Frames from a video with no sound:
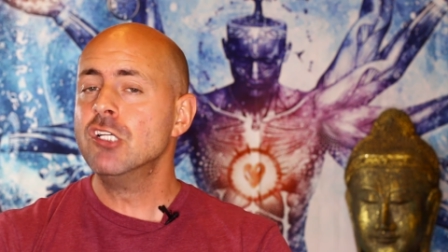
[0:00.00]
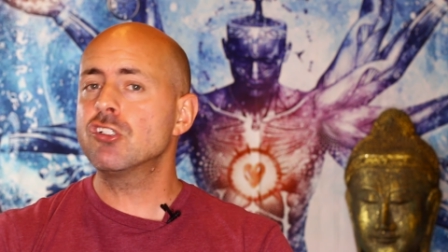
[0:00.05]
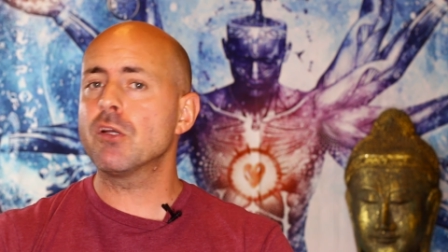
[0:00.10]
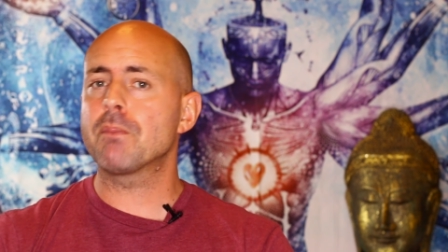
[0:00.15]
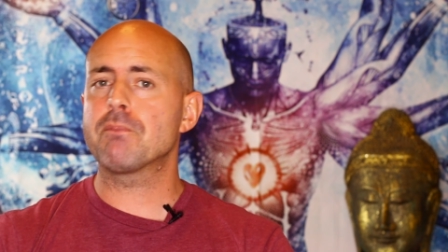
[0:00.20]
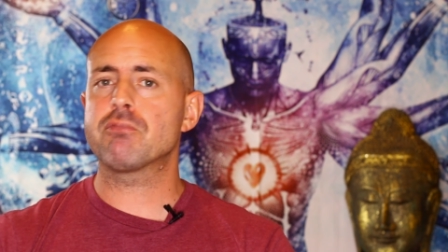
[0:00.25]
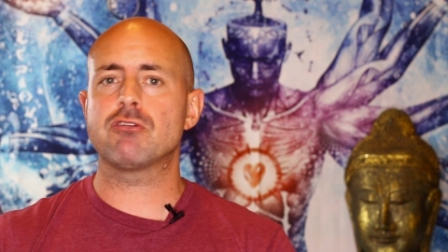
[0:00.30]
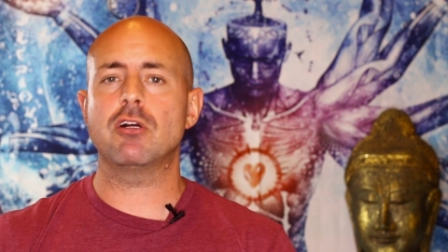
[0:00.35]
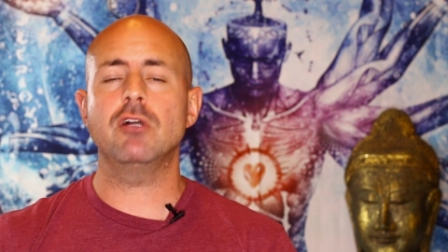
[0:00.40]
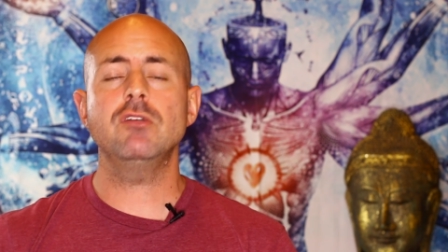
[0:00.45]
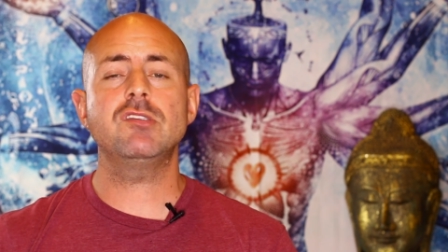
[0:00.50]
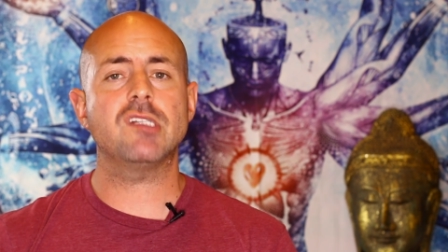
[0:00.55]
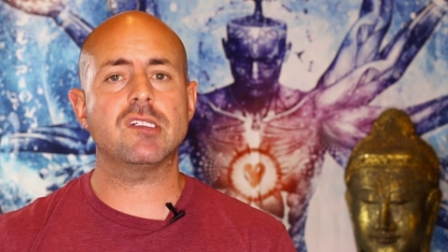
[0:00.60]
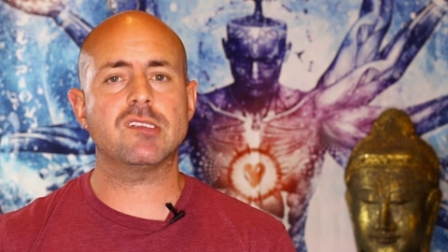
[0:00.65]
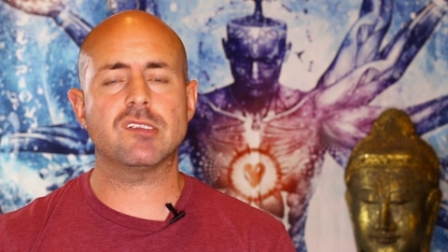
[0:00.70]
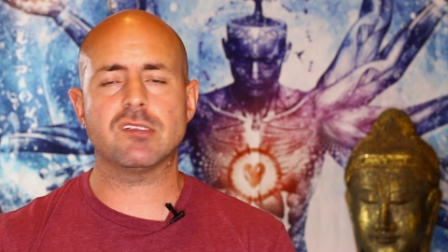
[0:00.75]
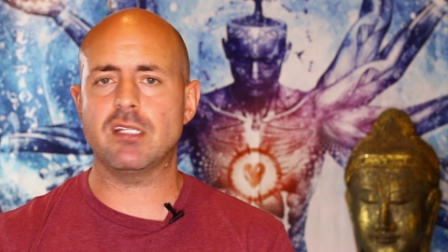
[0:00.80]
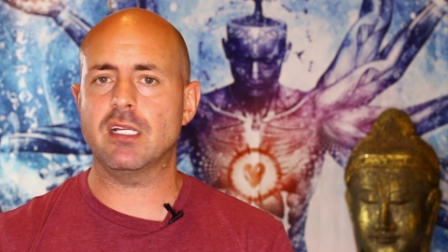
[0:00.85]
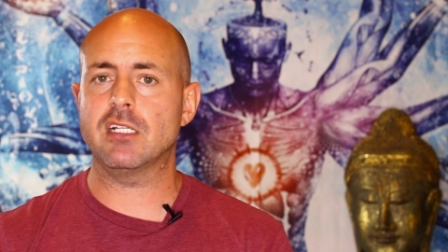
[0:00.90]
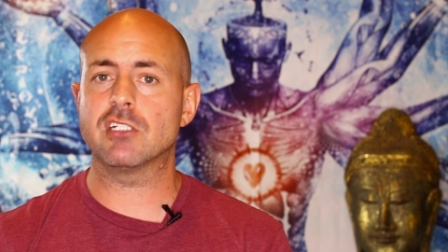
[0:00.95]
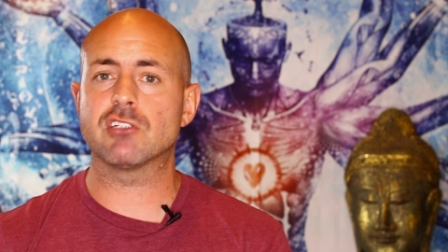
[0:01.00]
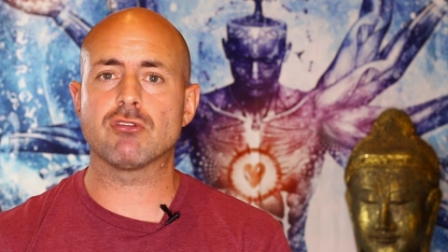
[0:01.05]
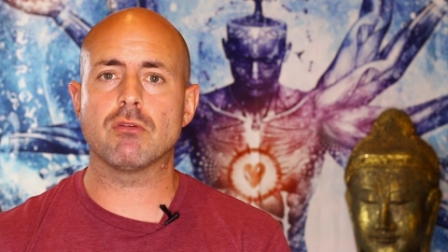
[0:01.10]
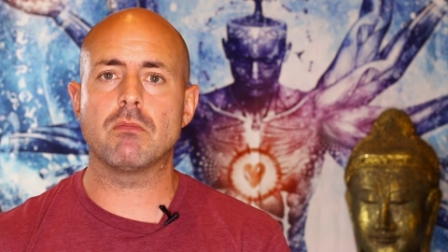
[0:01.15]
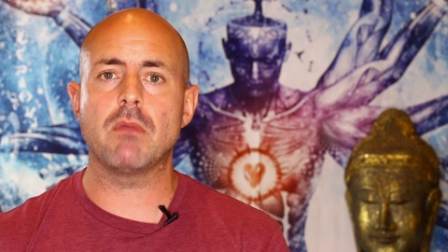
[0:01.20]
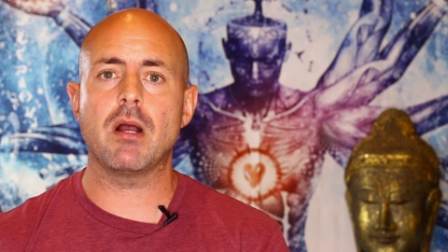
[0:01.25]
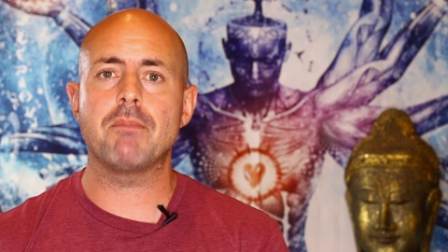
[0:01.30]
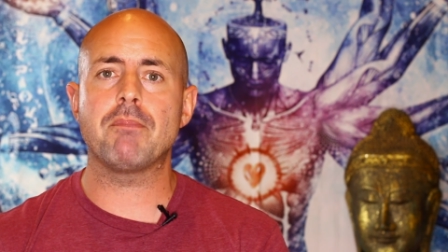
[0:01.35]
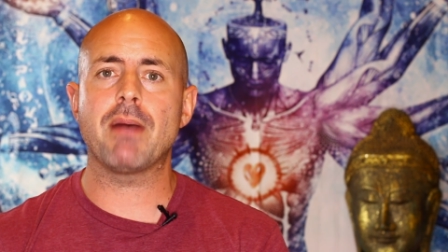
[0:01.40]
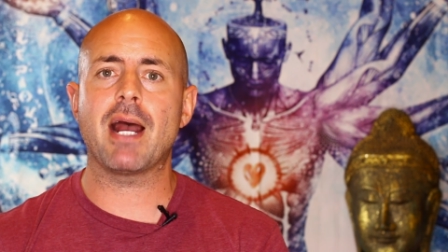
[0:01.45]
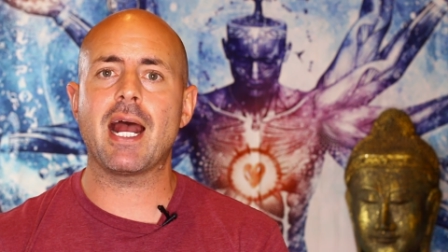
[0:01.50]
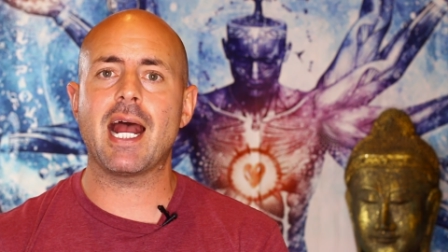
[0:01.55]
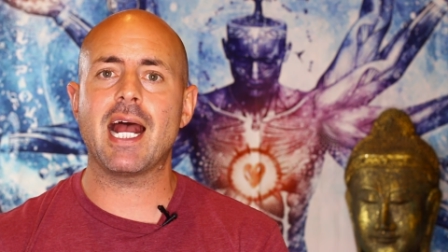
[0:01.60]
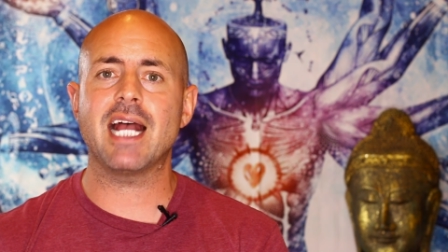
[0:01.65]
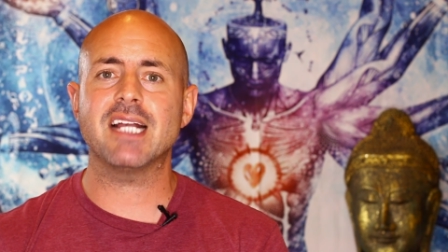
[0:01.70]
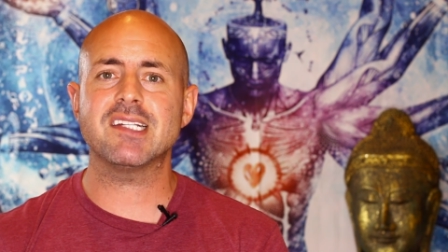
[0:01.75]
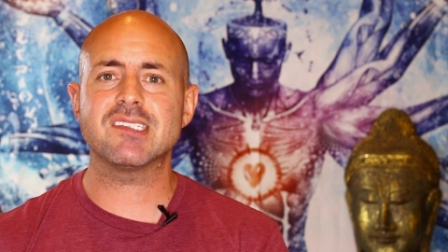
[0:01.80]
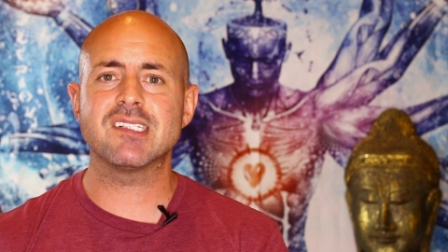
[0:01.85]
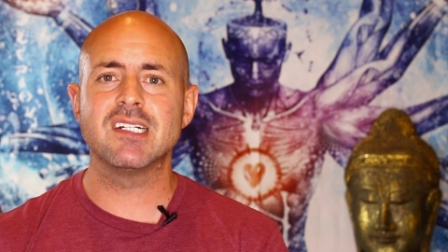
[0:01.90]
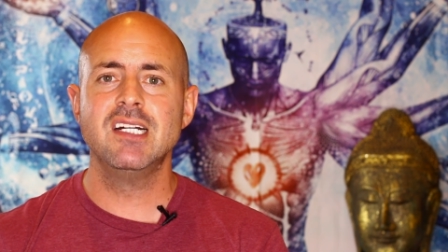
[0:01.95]
to process things from my
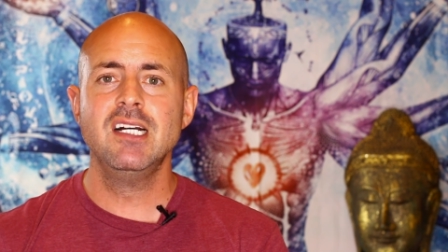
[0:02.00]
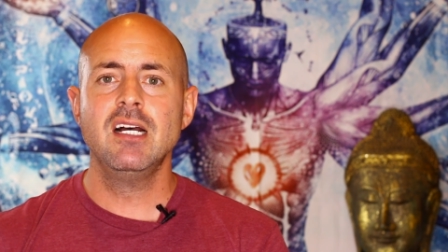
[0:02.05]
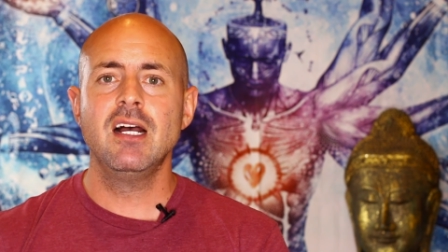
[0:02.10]
past,